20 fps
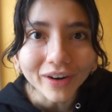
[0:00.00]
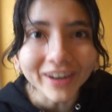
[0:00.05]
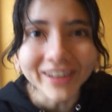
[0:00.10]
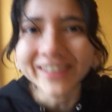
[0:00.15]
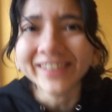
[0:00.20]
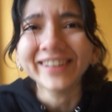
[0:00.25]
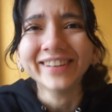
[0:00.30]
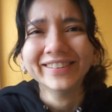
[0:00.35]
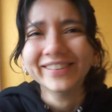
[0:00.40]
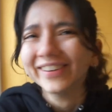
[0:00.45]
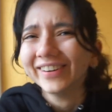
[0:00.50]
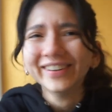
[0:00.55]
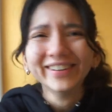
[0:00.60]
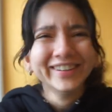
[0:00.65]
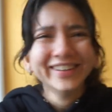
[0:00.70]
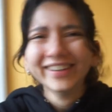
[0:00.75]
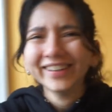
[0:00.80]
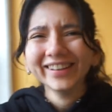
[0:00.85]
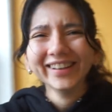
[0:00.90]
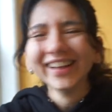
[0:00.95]

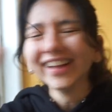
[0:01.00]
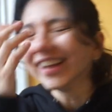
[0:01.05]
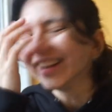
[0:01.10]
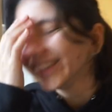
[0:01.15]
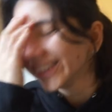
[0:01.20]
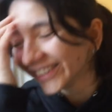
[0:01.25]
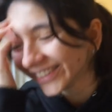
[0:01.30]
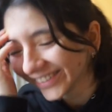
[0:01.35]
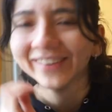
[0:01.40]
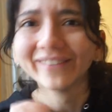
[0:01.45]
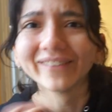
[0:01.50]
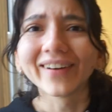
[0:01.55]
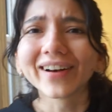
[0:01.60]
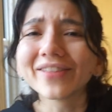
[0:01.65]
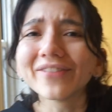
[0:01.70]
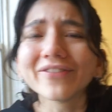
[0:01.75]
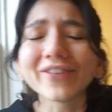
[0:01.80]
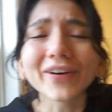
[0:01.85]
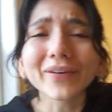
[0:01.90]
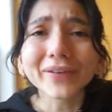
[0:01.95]
Why the
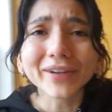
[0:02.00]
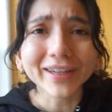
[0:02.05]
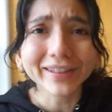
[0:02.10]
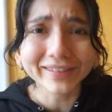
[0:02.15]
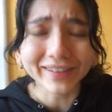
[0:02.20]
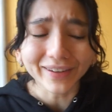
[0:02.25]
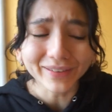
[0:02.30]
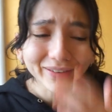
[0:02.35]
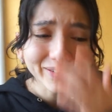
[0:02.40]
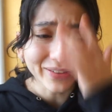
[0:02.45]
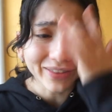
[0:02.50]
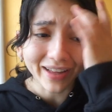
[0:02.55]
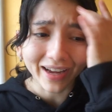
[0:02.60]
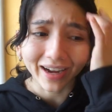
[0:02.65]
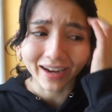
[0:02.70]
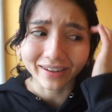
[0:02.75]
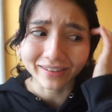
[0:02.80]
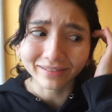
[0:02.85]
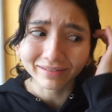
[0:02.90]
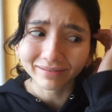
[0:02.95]
fuck would I download
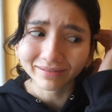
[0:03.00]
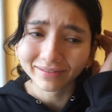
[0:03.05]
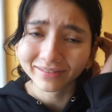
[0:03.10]
that?